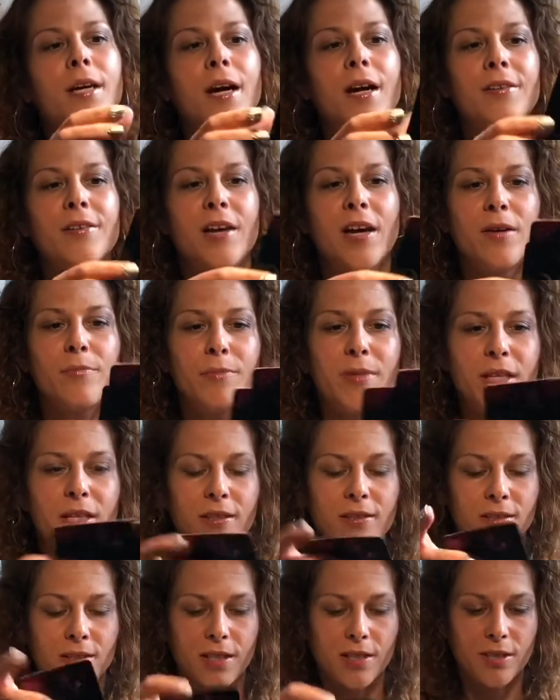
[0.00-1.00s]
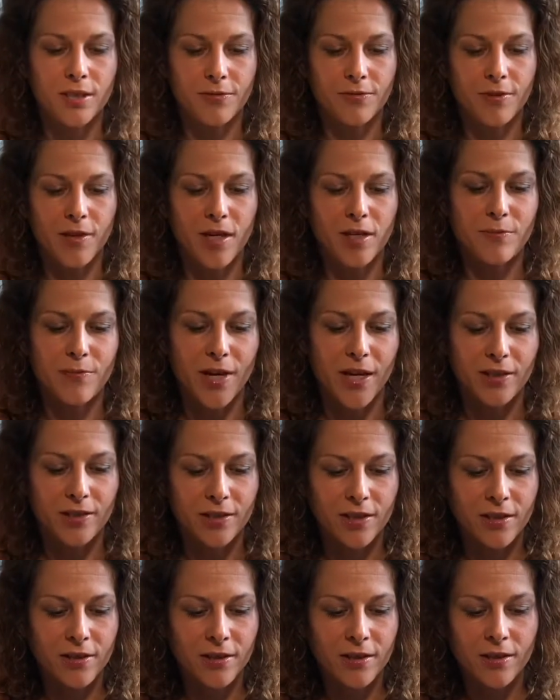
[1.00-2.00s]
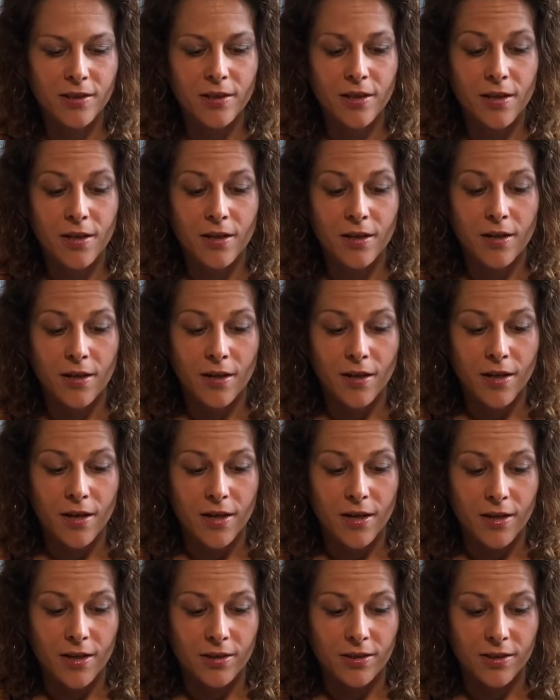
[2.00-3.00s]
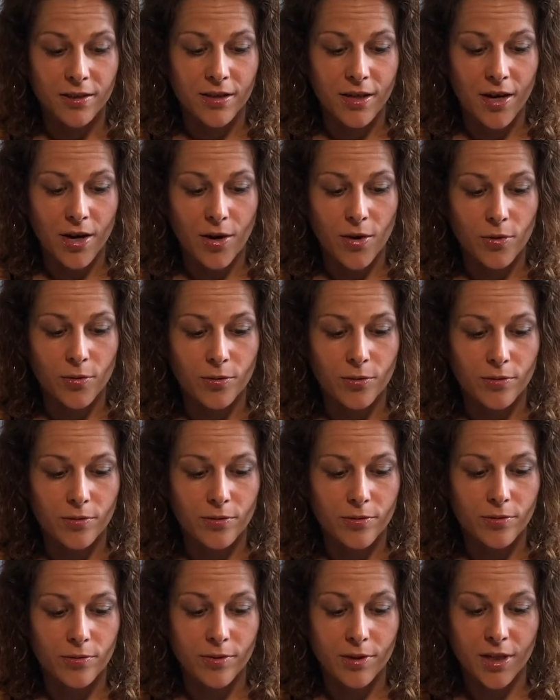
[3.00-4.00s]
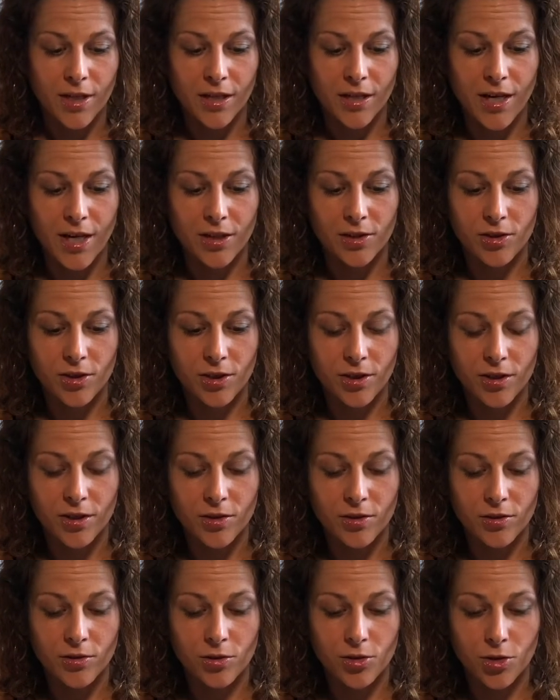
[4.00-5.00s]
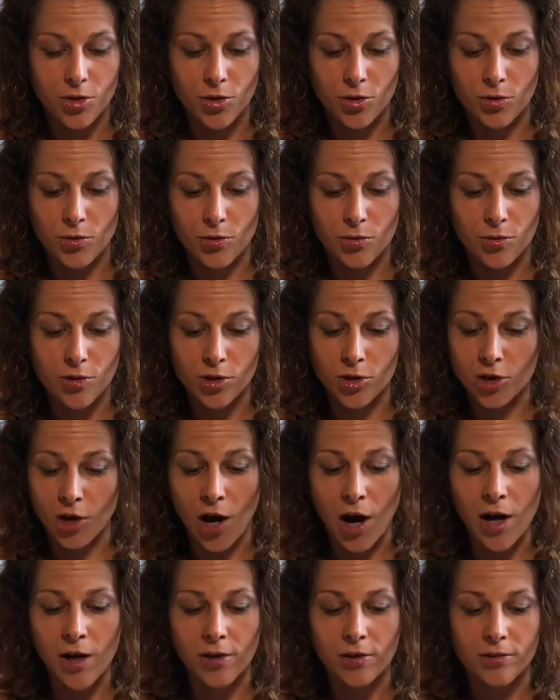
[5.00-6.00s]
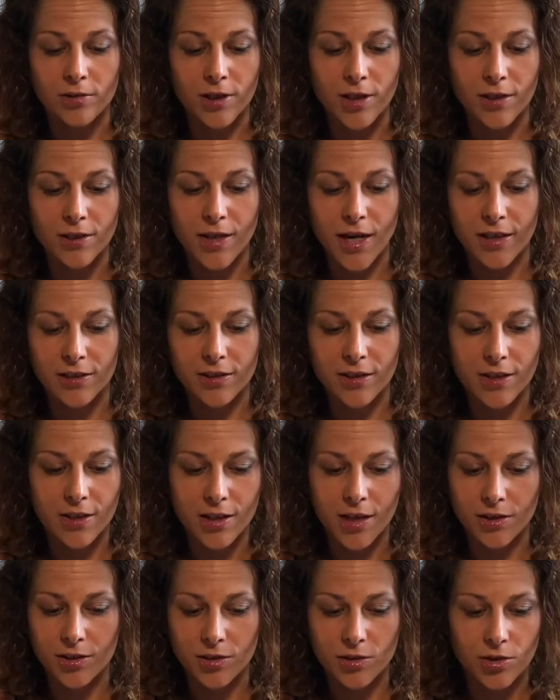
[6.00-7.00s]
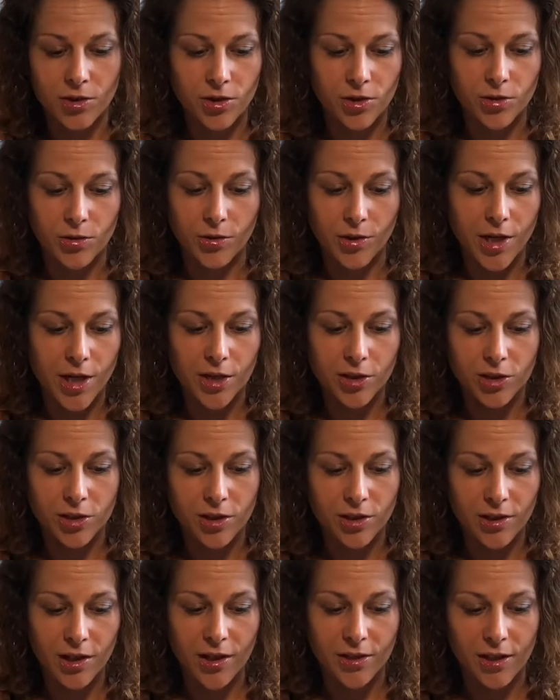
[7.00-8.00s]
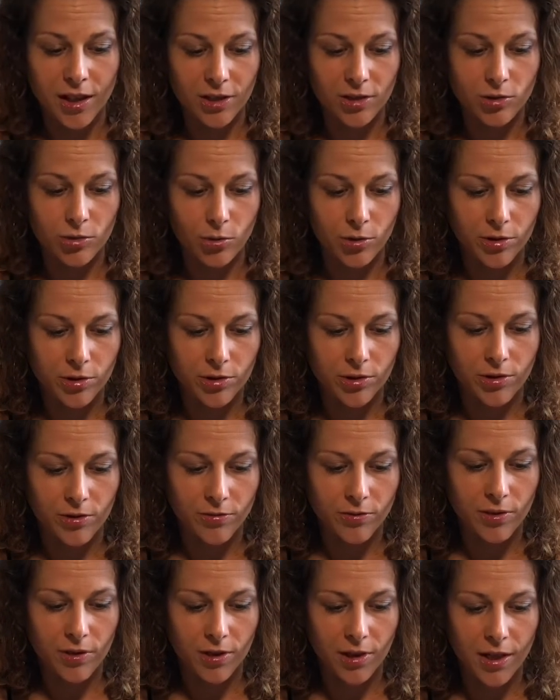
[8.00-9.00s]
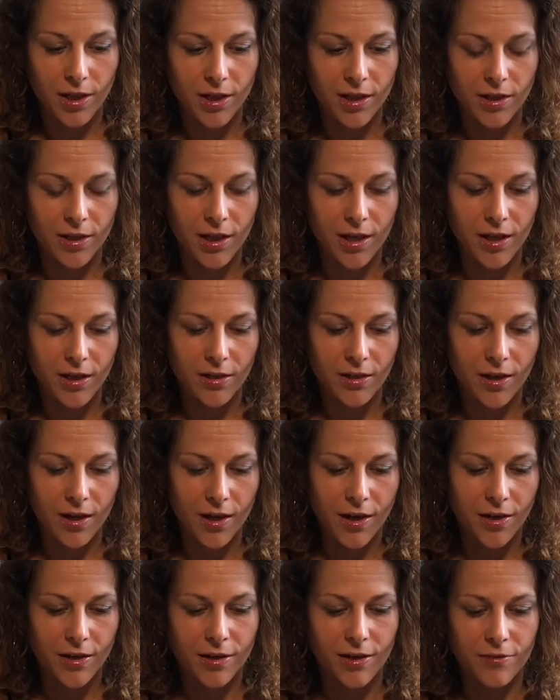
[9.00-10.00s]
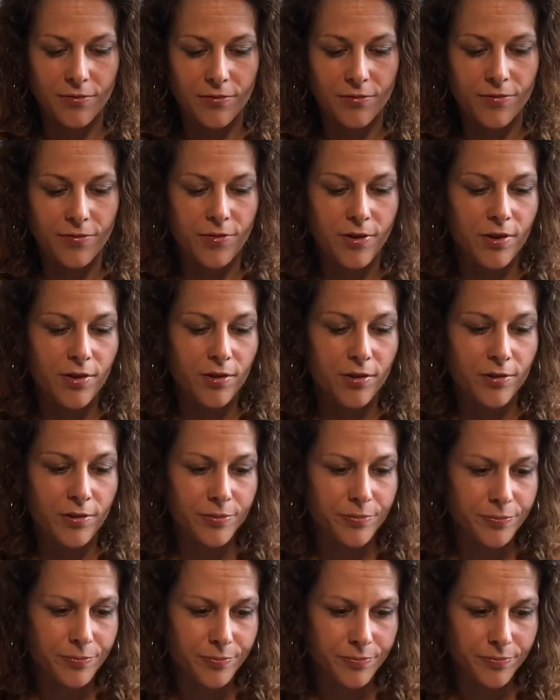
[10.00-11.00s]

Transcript: And that means that Divine Masculine is now connected to the child, and that's connected to creation, and that sword is of the light. And I can feel